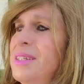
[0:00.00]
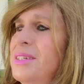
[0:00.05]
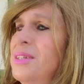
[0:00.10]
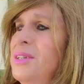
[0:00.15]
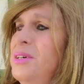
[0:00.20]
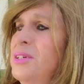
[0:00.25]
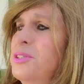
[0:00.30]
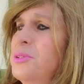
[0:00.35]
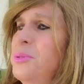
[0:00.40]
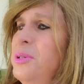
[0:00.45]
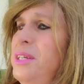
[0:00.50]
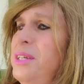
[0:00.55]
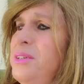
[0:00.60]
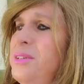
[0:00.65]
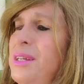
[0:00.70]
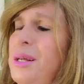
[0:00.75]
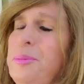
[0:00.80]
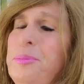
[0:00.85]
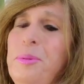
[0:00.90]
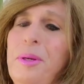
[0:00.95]
as long as we hear
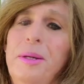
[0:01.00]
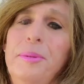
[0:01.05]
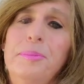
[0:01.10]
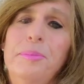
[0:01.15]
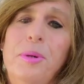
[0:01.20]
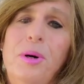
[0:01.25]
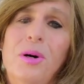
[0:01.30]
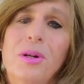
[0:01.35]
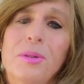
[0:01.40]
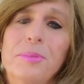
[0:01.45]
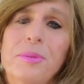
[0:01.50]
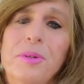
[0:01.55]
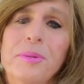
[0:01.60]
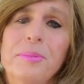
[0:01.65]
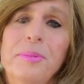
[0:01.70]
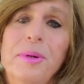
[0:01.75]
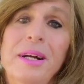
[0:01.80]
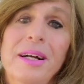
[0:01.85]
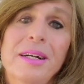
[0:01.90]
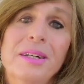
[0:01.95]
that big Baltimore
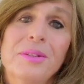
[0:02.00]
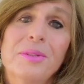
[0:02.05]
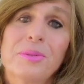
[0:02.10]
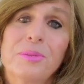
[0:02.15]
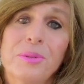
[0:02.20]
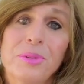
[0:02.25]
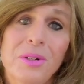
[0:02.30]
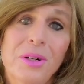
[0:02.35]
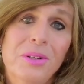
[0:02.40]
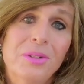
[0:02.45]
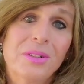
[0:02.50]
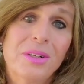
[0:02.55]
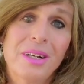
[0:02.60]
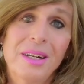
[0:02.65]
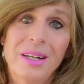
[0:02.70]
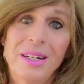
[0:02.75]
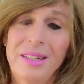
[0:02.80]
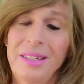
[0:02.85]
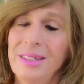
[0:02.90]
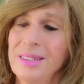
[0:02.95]
mouth, we're
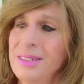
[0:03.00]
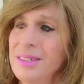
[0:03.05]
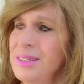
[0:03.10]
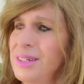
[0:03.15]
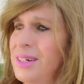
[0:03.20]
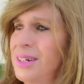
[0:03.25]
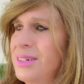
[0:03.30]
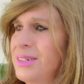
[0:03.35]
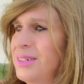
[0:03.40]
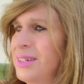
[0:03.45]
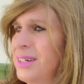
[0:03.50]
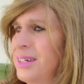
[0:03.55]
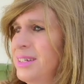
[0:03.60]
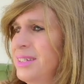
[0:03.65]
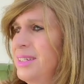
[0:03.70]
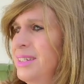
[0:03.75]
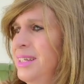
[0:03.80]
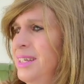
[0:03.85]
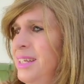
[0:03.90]
okay. All right.